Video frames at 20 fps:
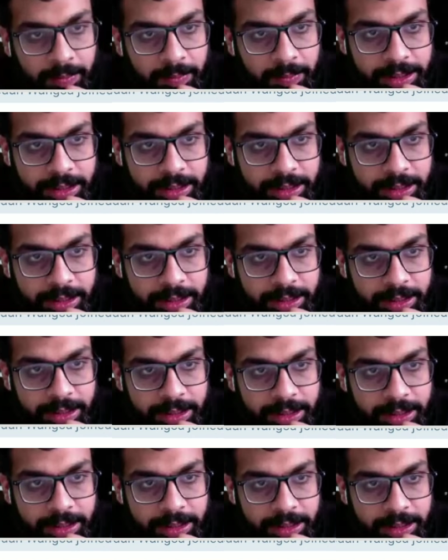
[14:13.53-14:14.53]
which is the
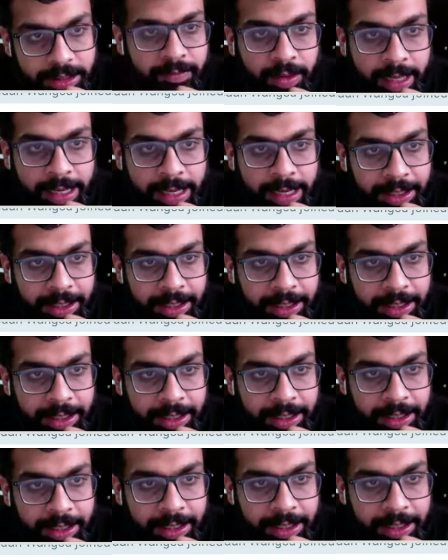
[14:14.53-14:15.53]
scheme for right to
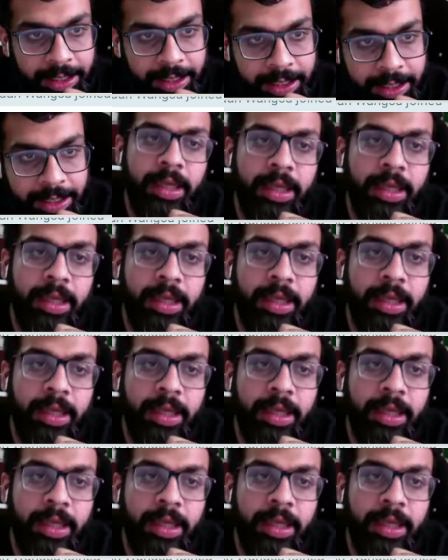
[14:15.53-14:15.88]
education,